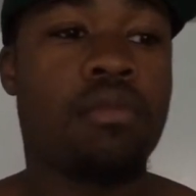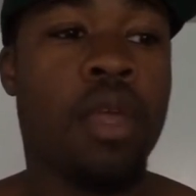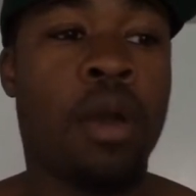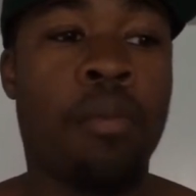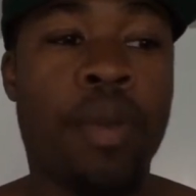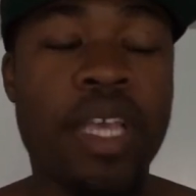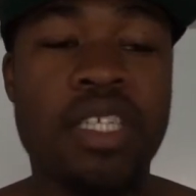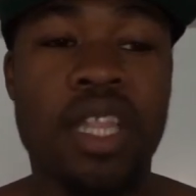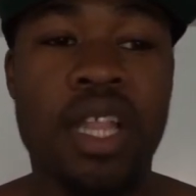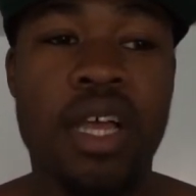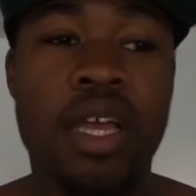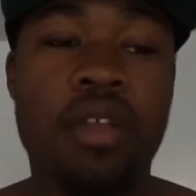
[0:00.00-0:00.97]
a
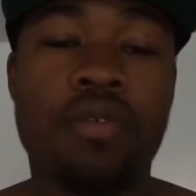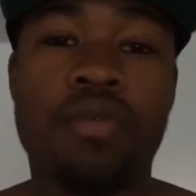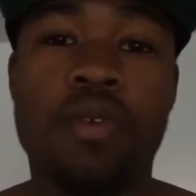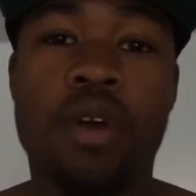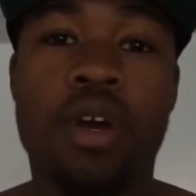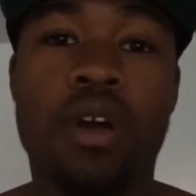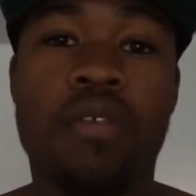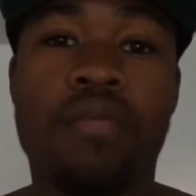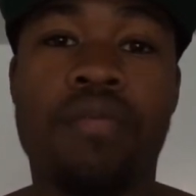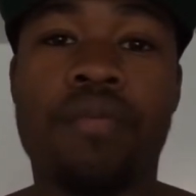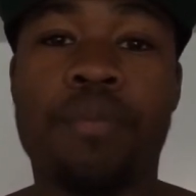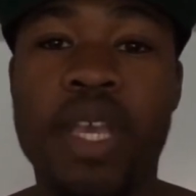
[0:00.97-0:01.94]
baseline of,
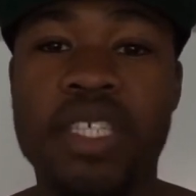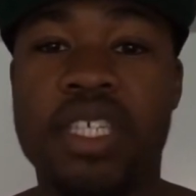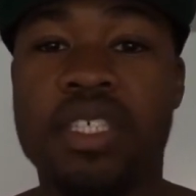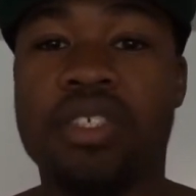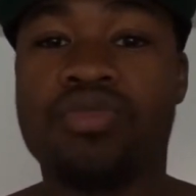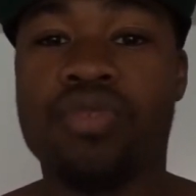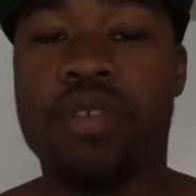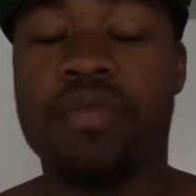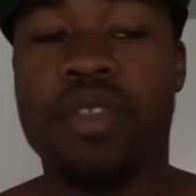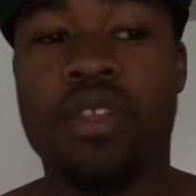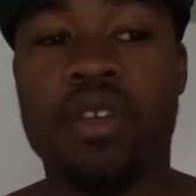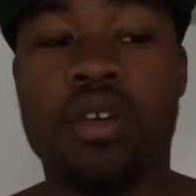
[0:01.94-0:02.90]
of basic
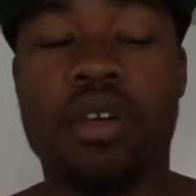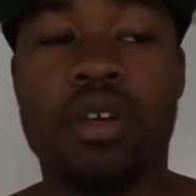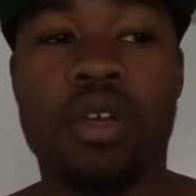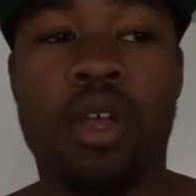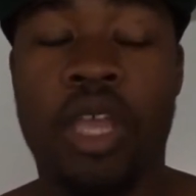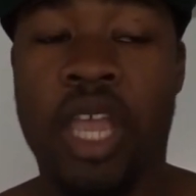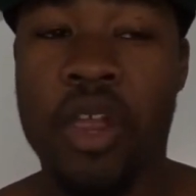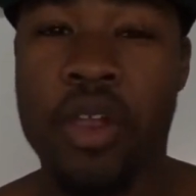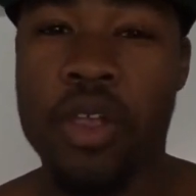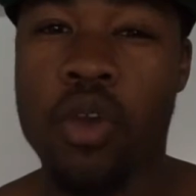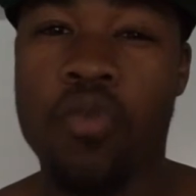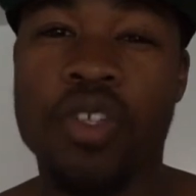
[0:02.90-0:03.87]
strength to
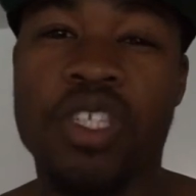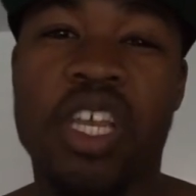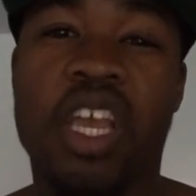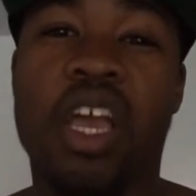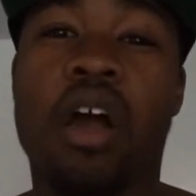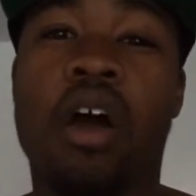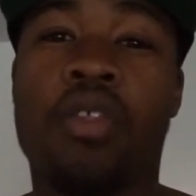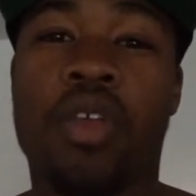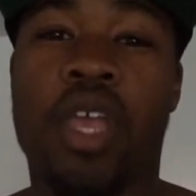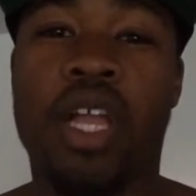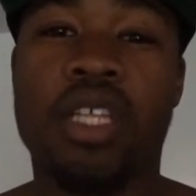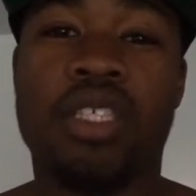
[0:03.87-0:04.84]
carry over to other
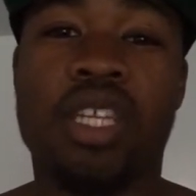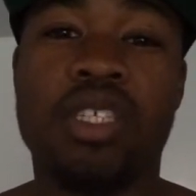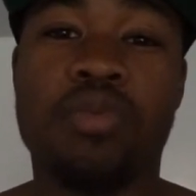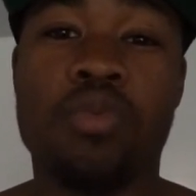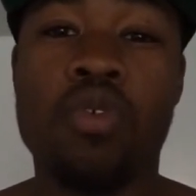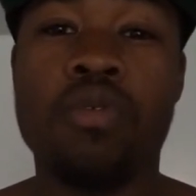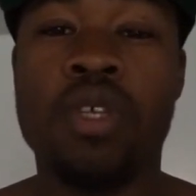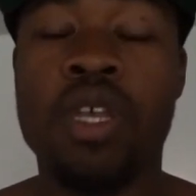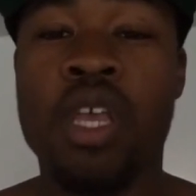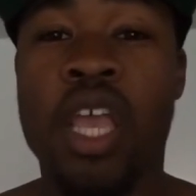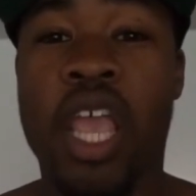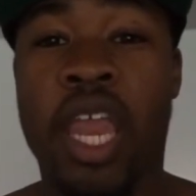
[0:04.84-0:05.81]
calisthenics moves.
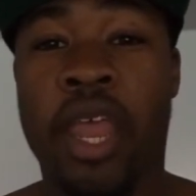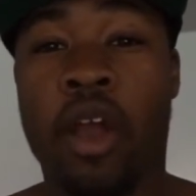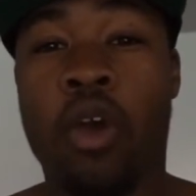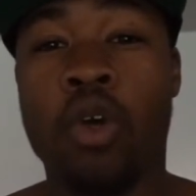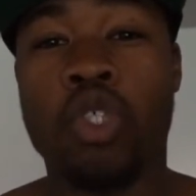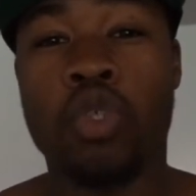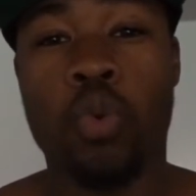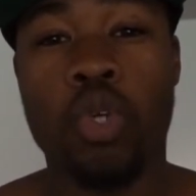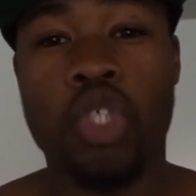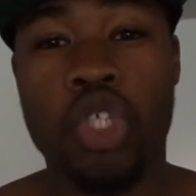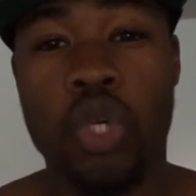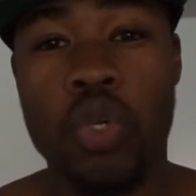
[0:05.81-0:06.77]
And it also will
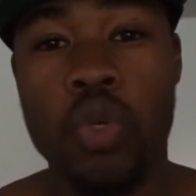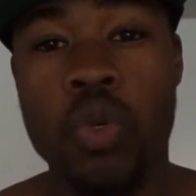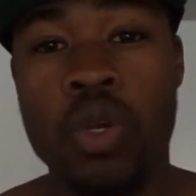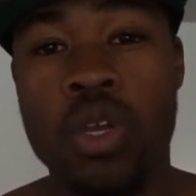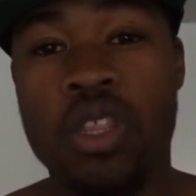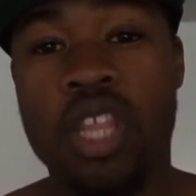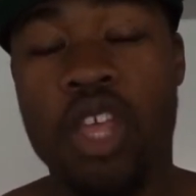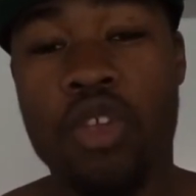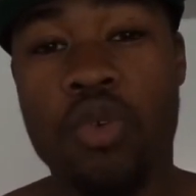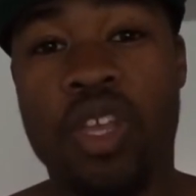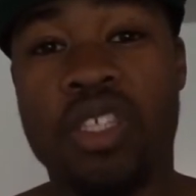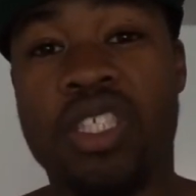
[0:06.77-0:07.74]
show you that
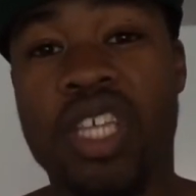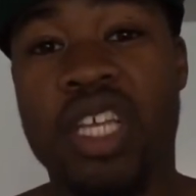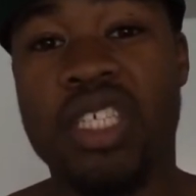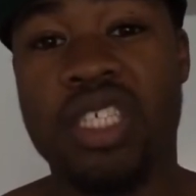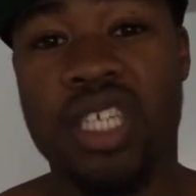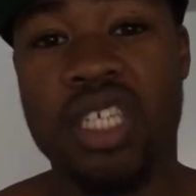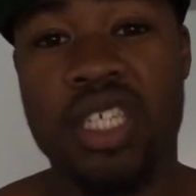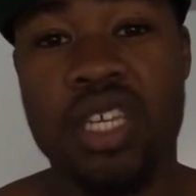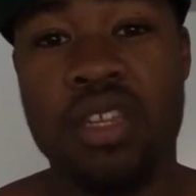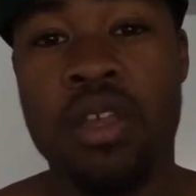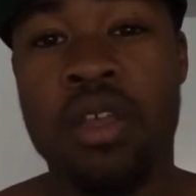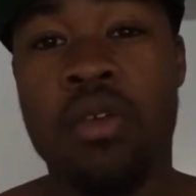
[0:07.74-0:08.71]
you can stay
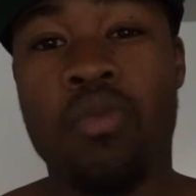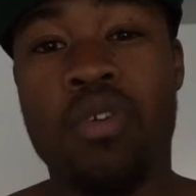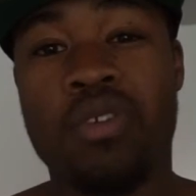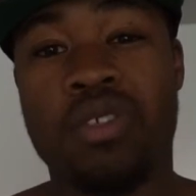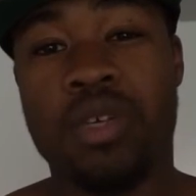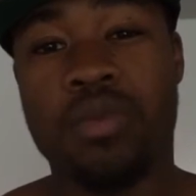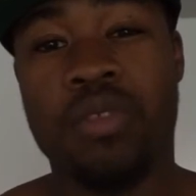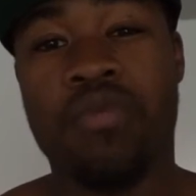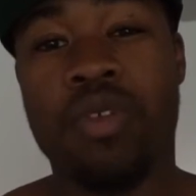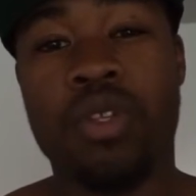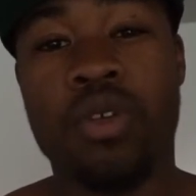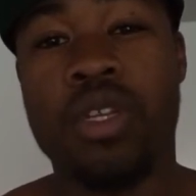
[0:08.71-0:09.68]
consistent with something
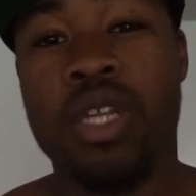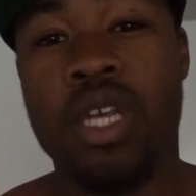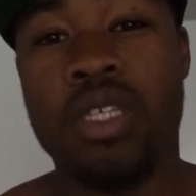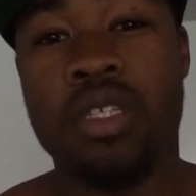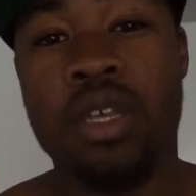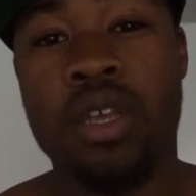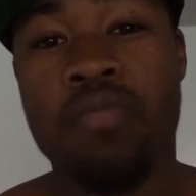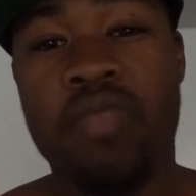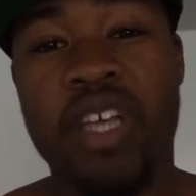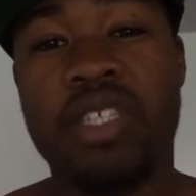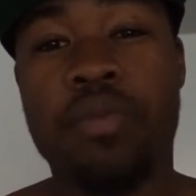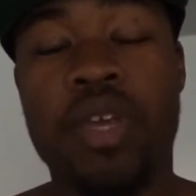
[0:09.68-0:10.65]
for 30 days.
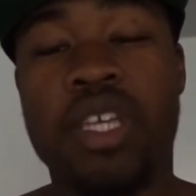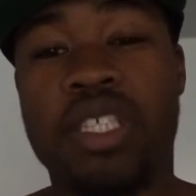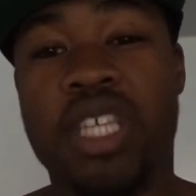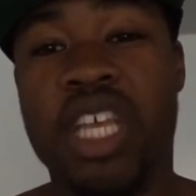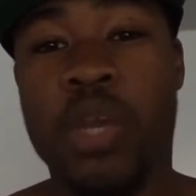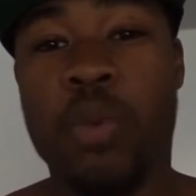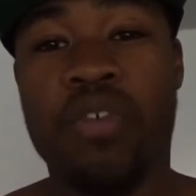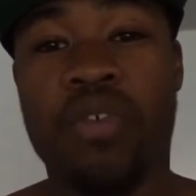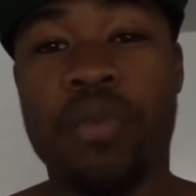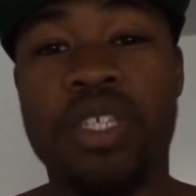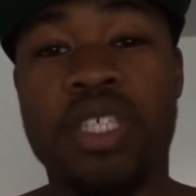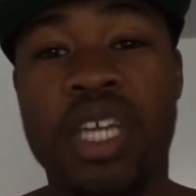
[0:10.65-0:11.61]
That's the biggest takeaway from
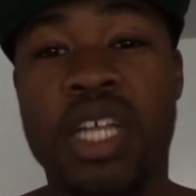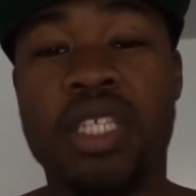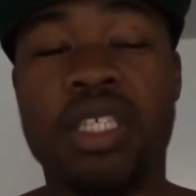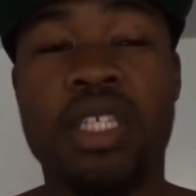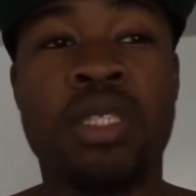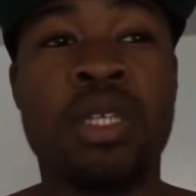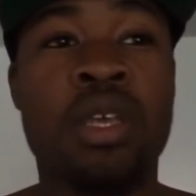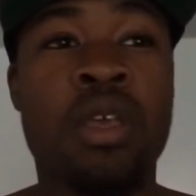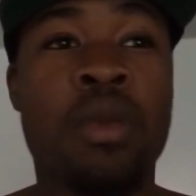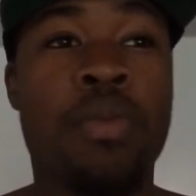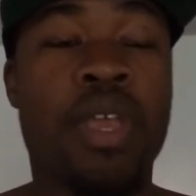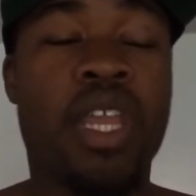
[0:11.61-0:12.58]
this challenge is
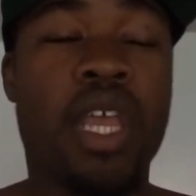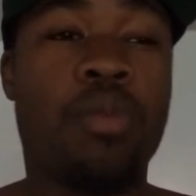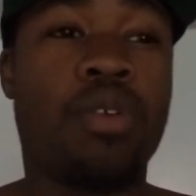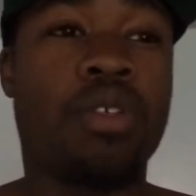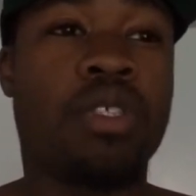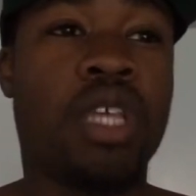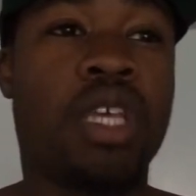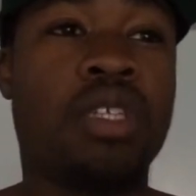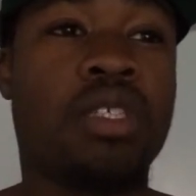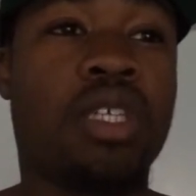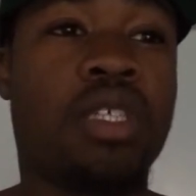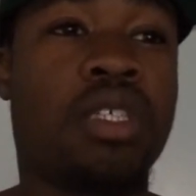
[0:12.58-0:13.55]
being able to stay
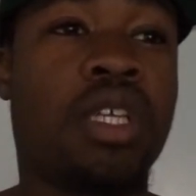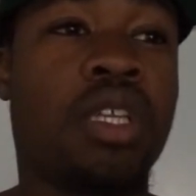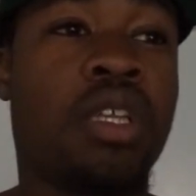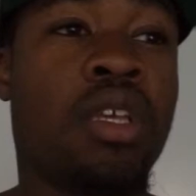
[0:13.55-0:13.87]
consistent